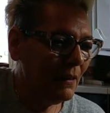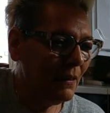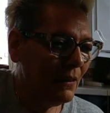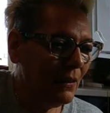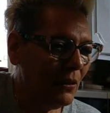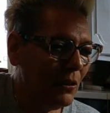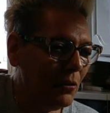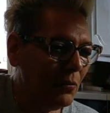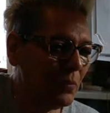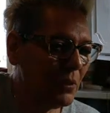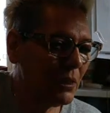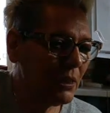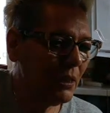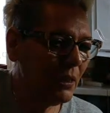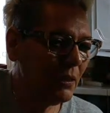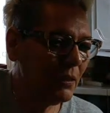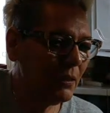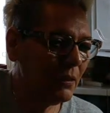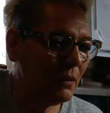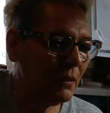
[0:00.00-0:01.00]

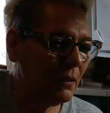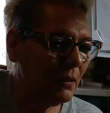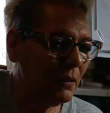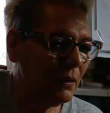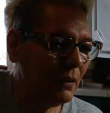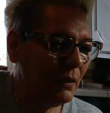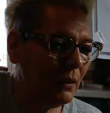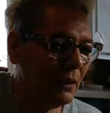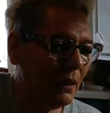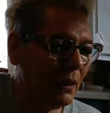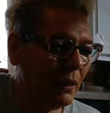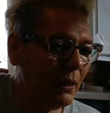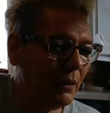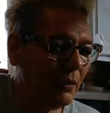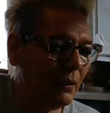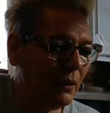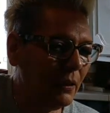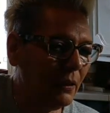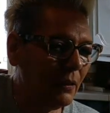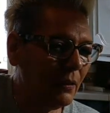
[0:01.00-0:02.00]
Homestead in the
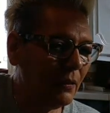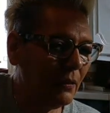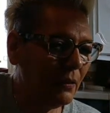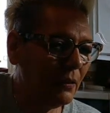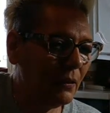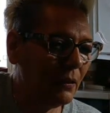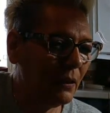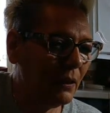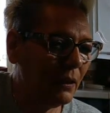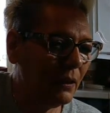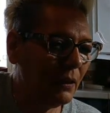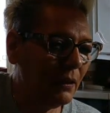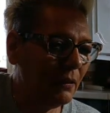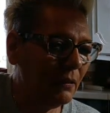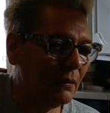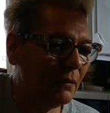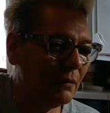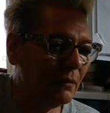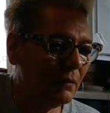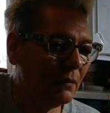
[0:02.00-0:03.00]
area thought I
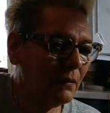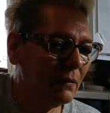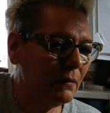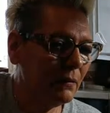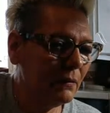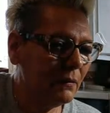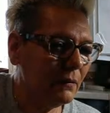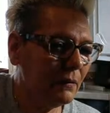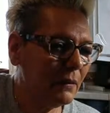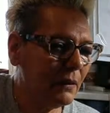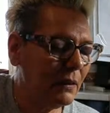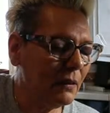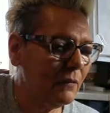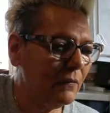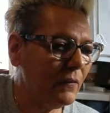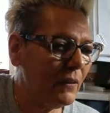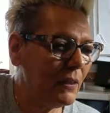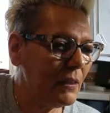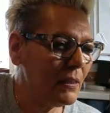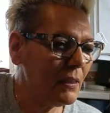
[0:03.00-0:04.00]

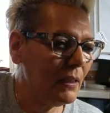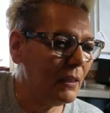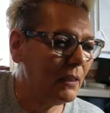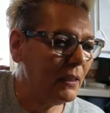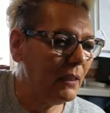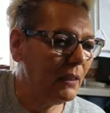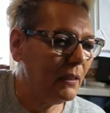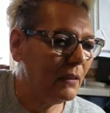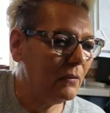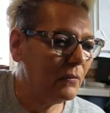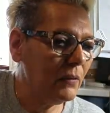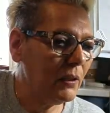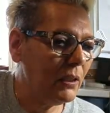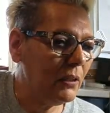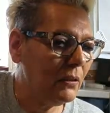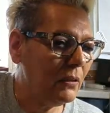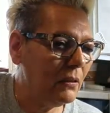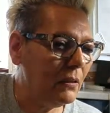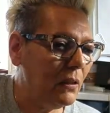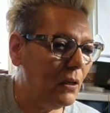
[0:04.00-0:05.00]
confess I can't
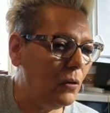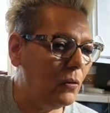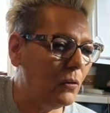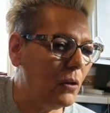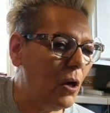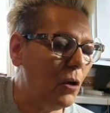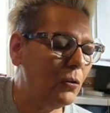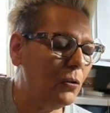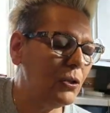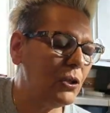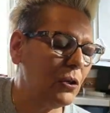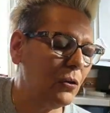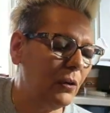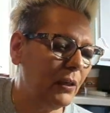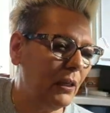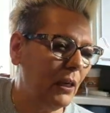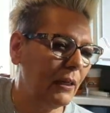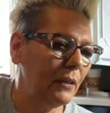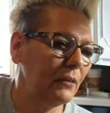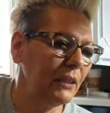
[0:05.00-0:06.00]
recall. Oh, oh,
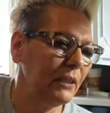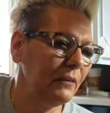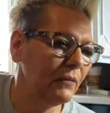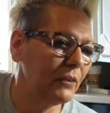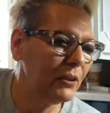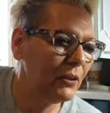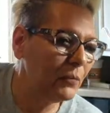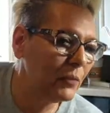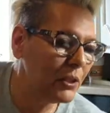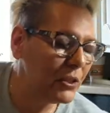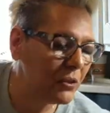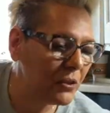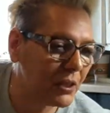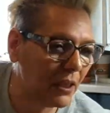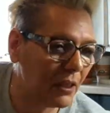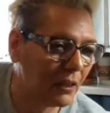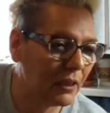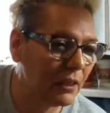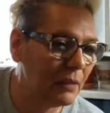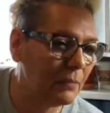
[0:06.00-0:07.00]
sorry. I don't even know what you're
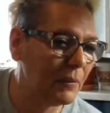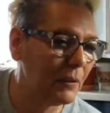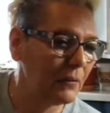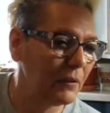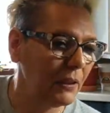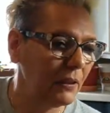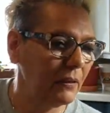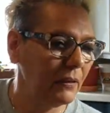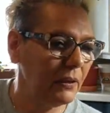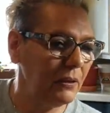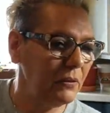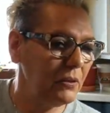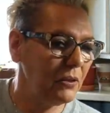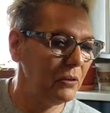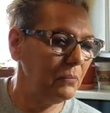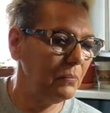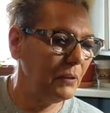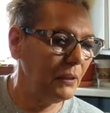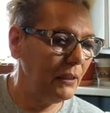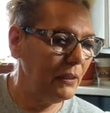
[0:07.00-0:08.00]
talking about there,
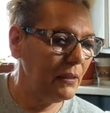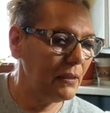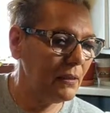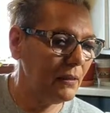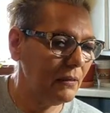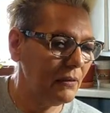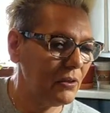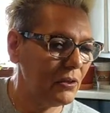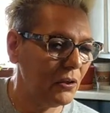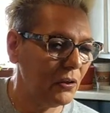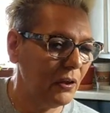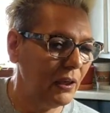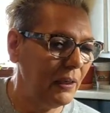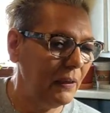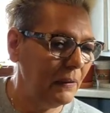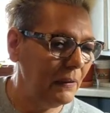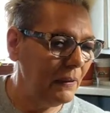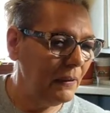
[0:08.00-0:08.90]
YouTube police. Sorry.